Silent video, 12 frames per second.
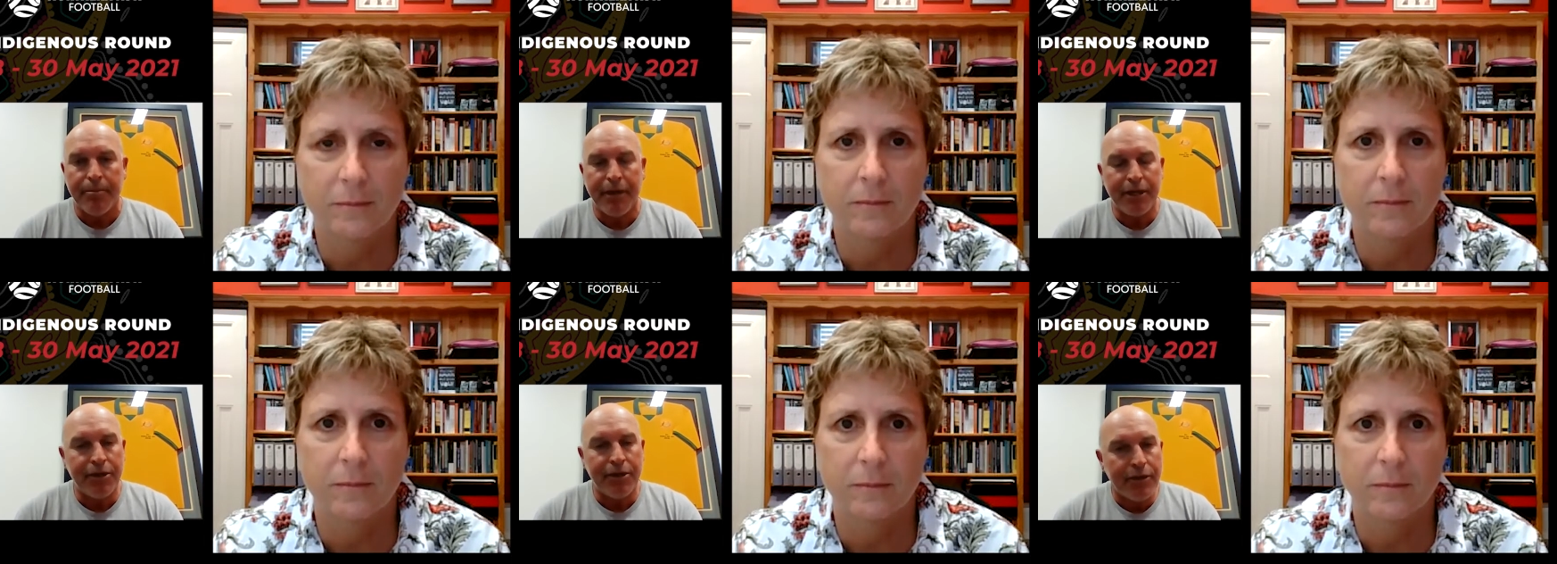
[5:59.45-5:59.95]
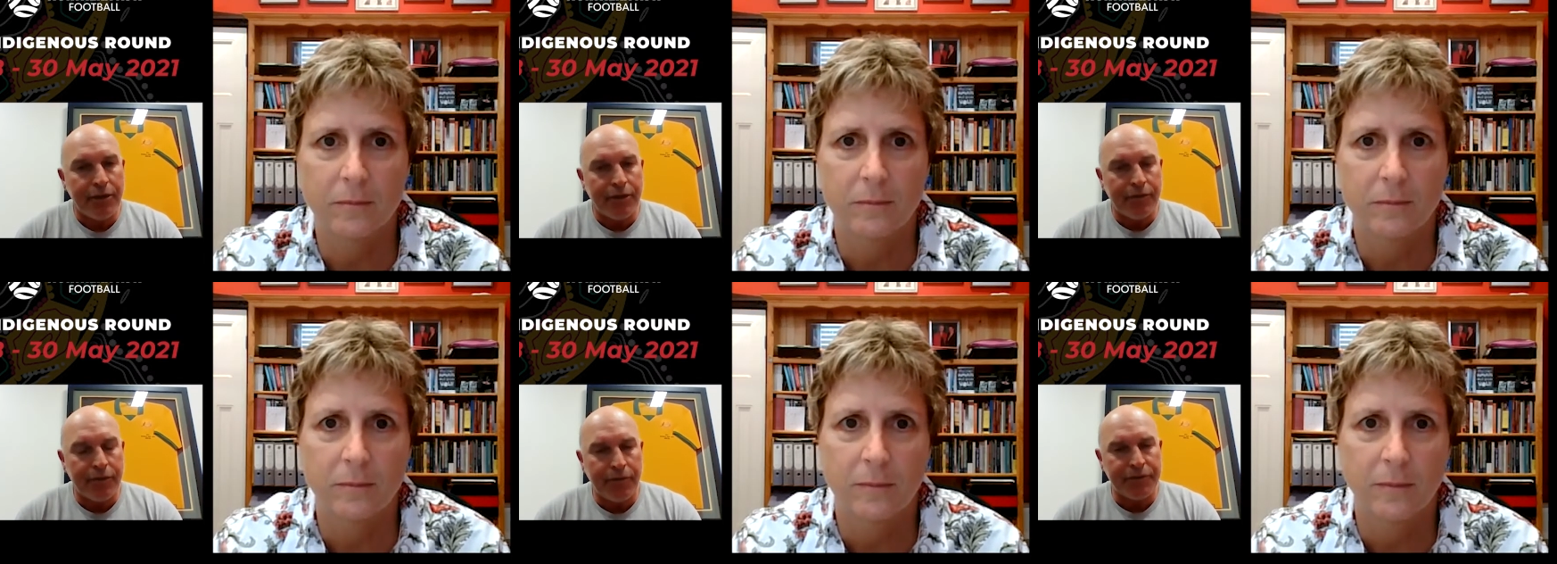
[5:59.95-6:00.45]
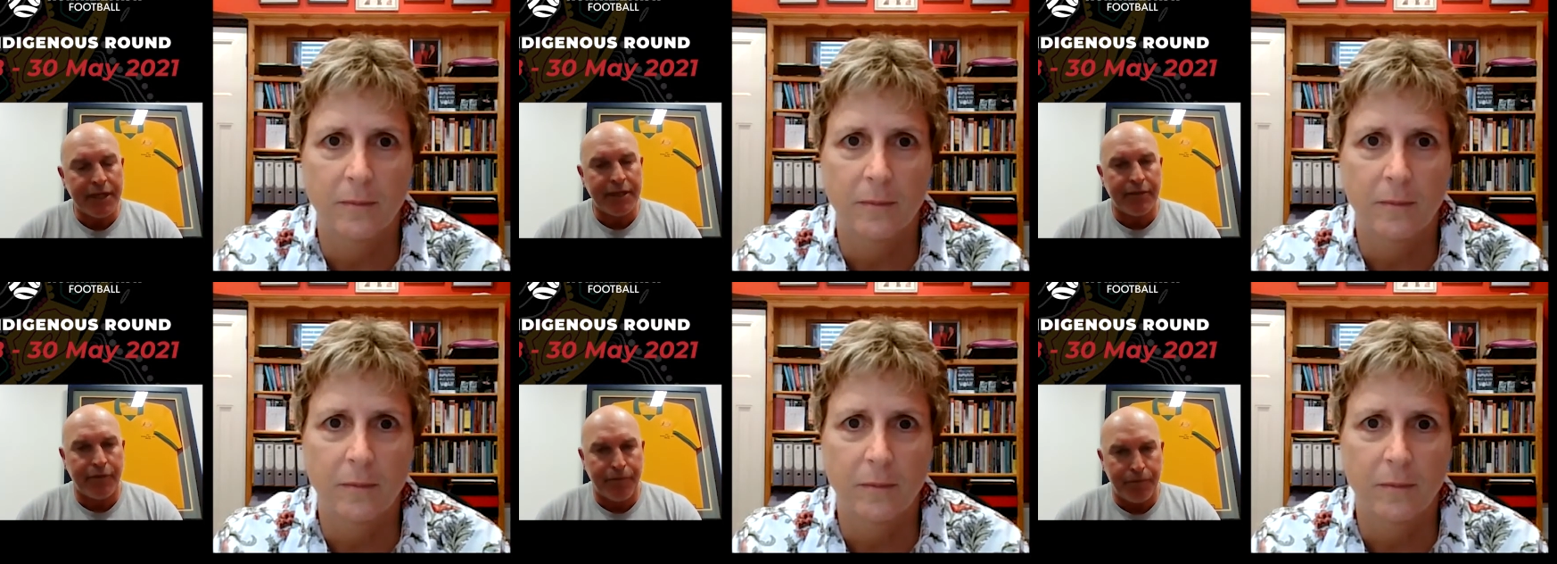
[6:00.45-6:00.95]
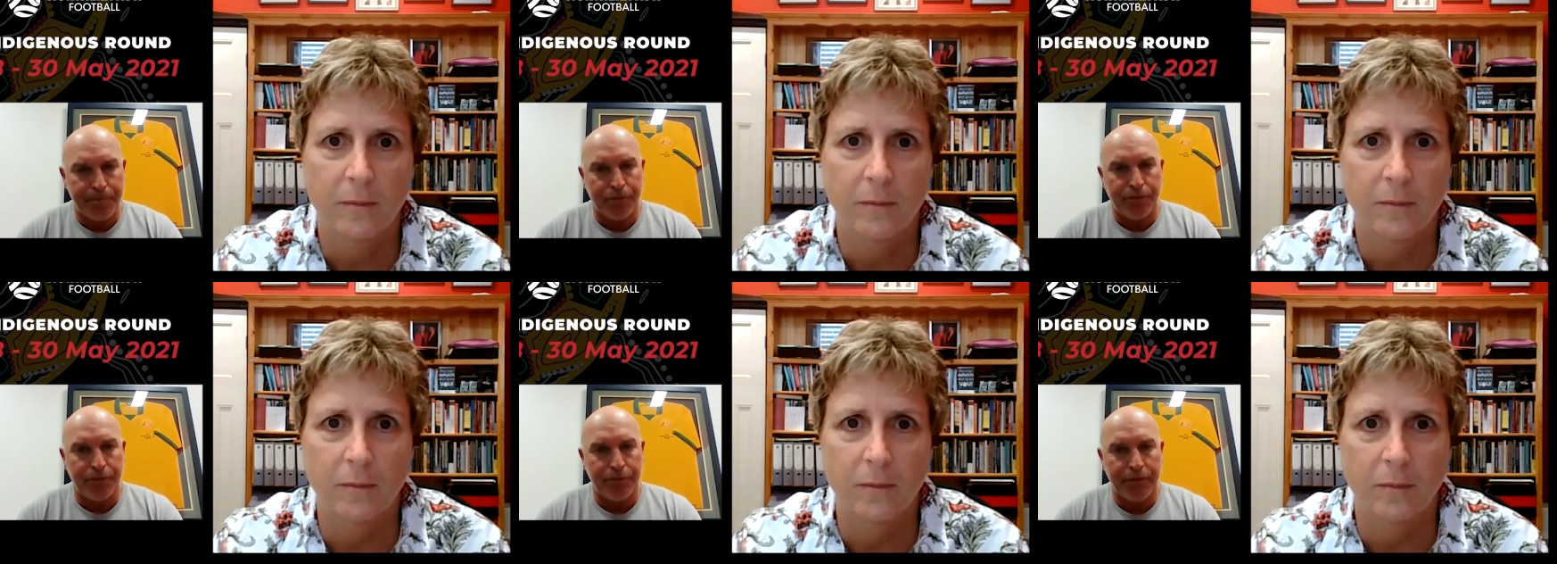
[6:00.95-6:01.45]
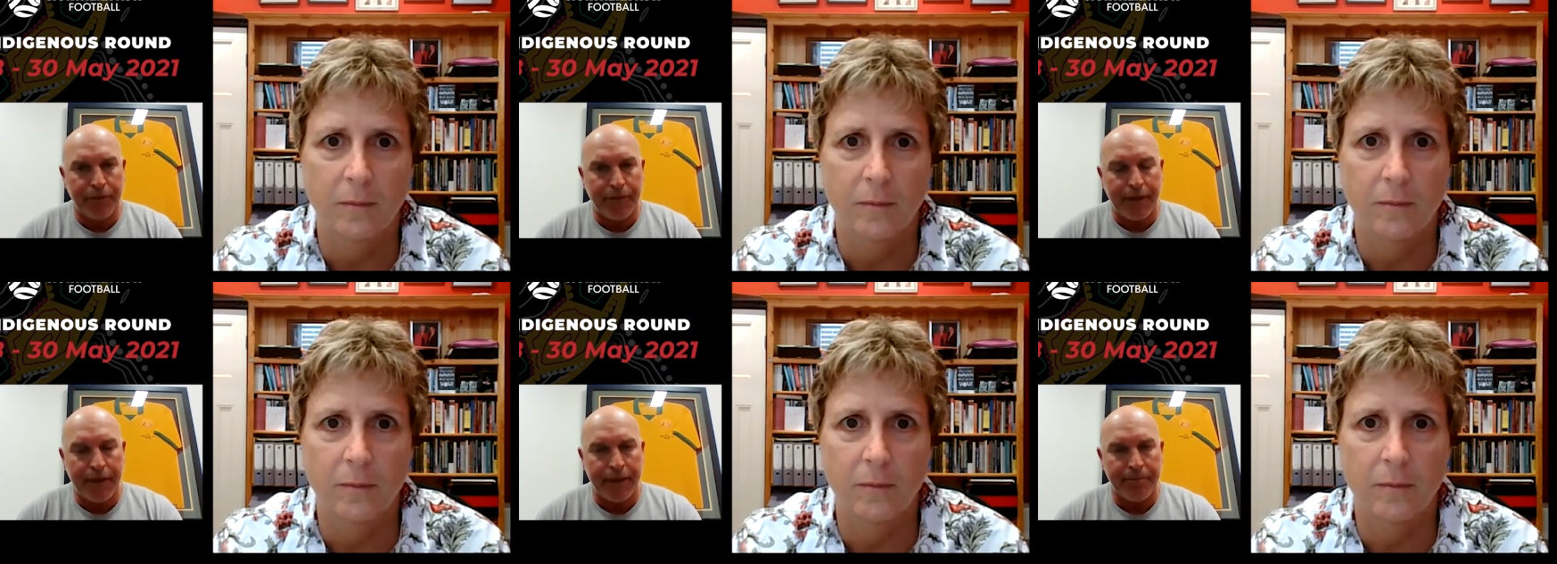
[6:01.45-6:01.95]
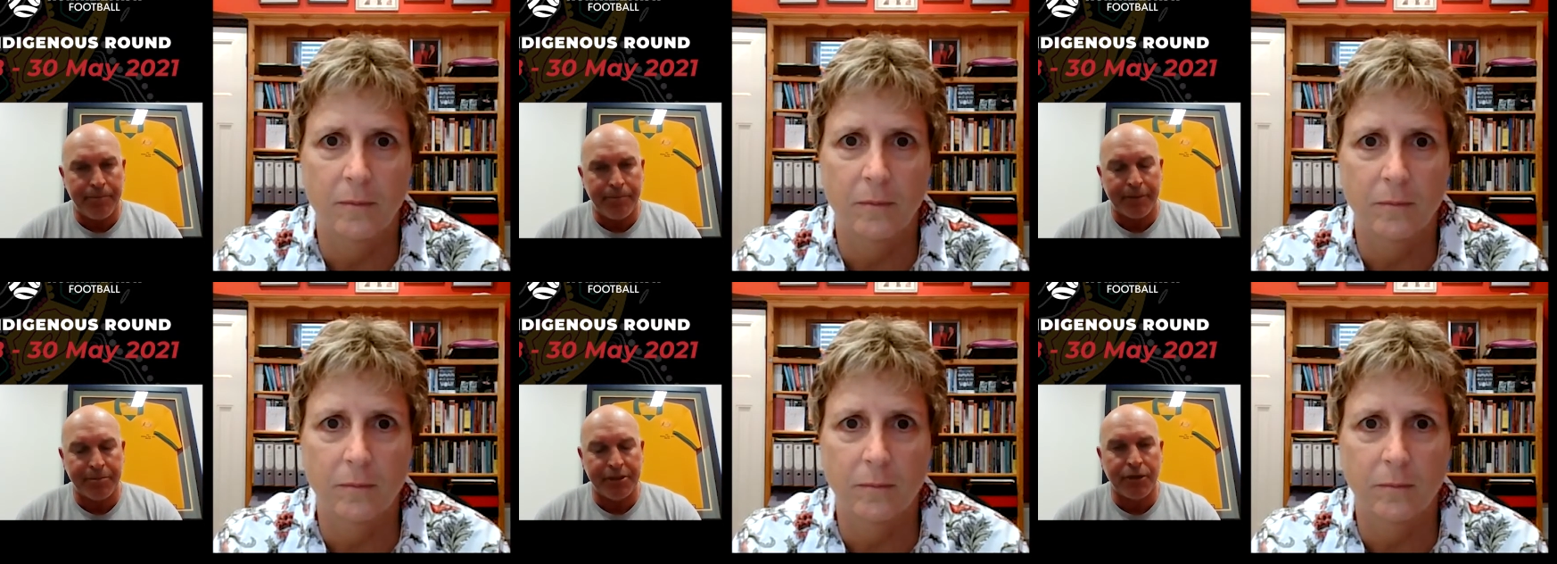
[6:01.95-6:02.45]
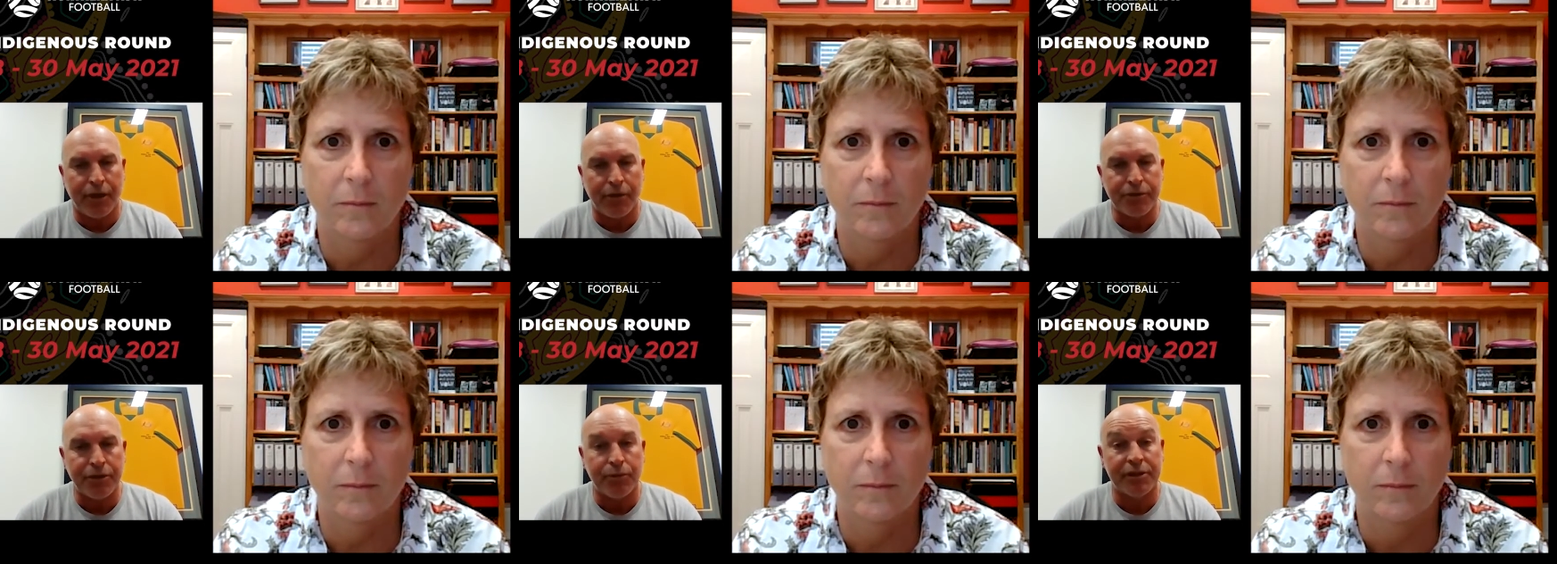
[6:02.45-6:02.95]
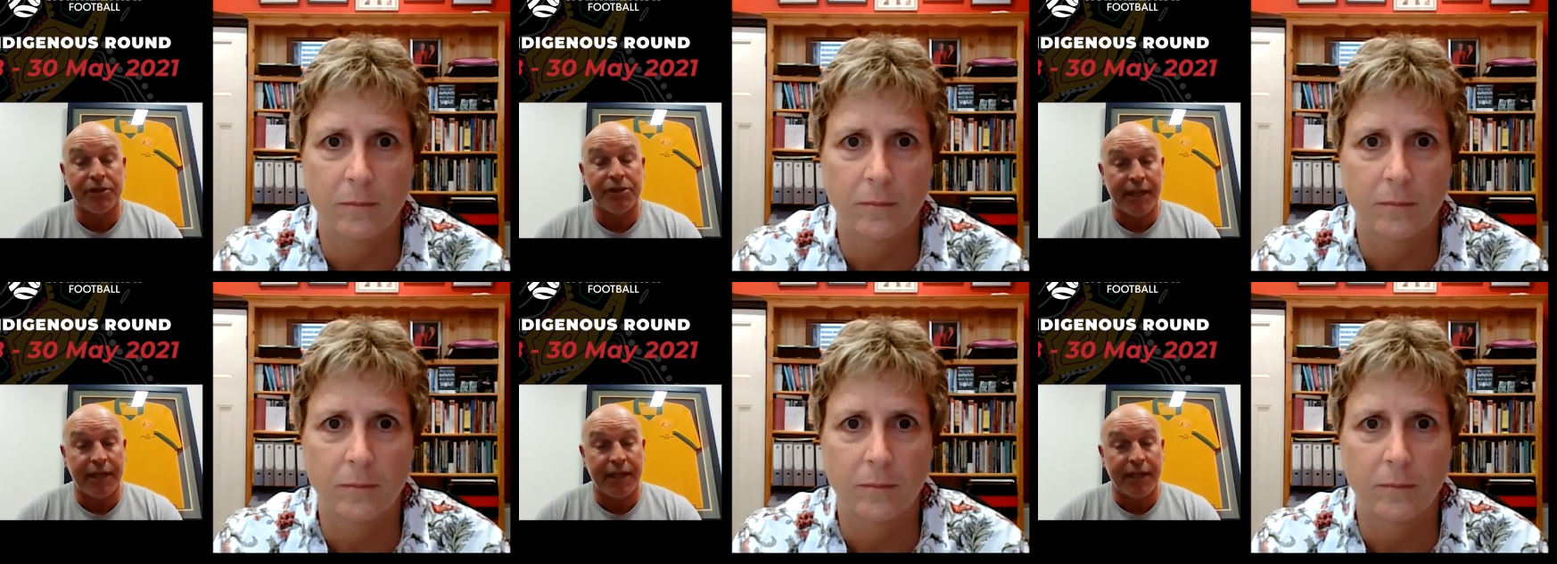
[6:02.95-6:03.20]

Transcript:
Speaker 1: But you, have said that football and um, perhaps its culture was a